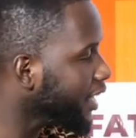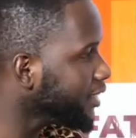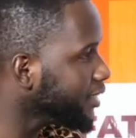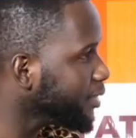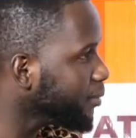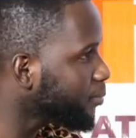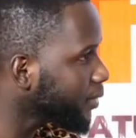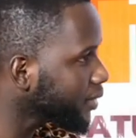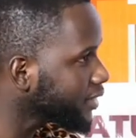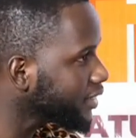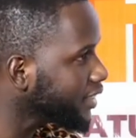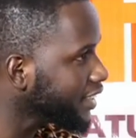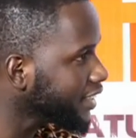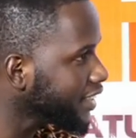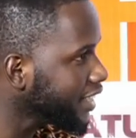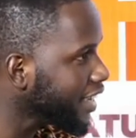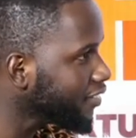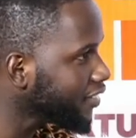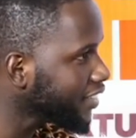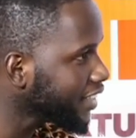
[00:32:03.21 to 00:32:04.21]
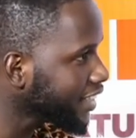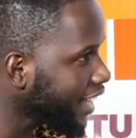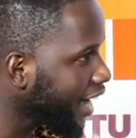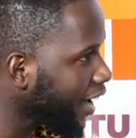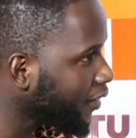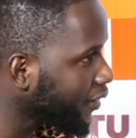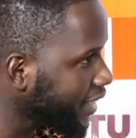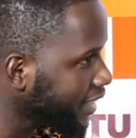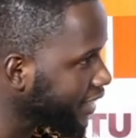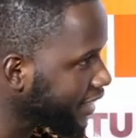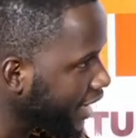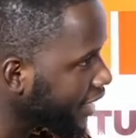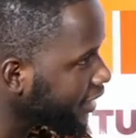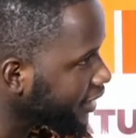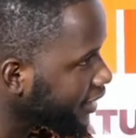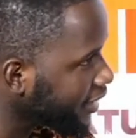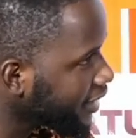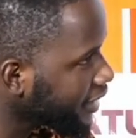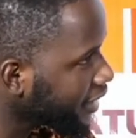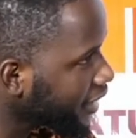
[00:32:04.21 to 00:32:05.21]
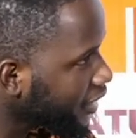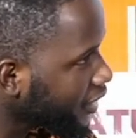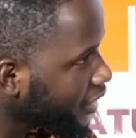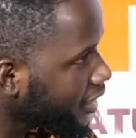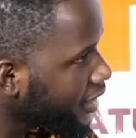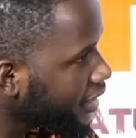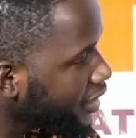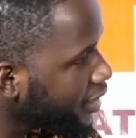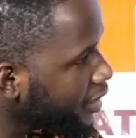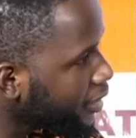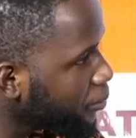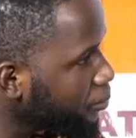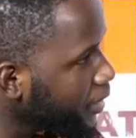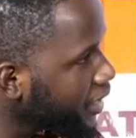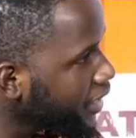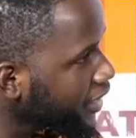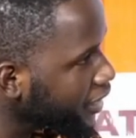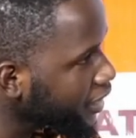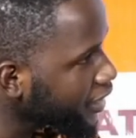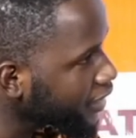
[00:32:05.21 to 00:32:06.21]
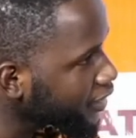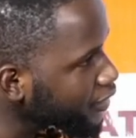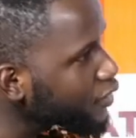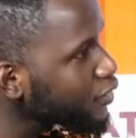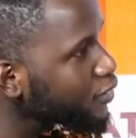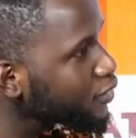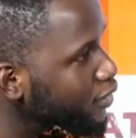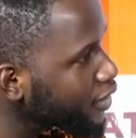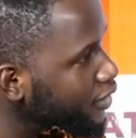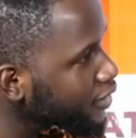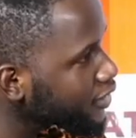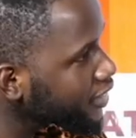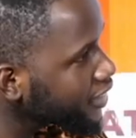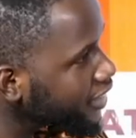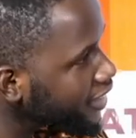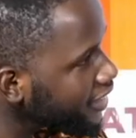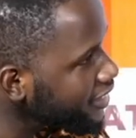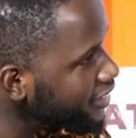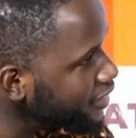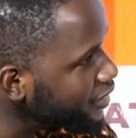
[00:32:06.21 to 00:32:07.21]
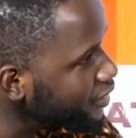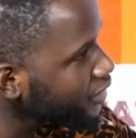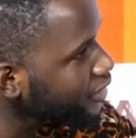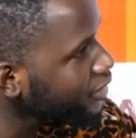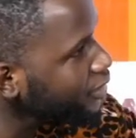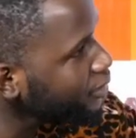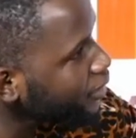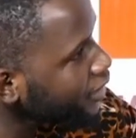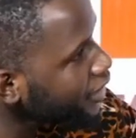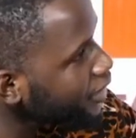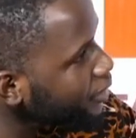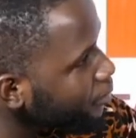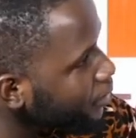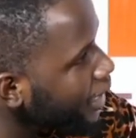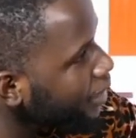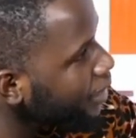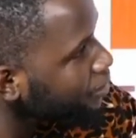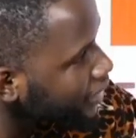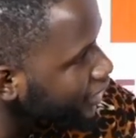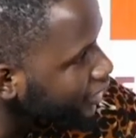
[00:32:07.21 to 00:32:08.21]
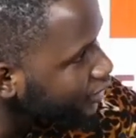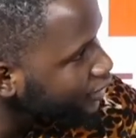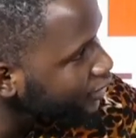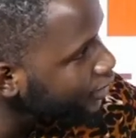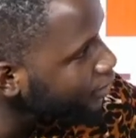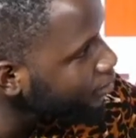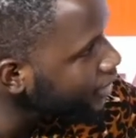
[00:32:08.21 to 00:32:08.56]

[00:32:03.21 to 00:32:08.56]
the president every now and then making such, primary school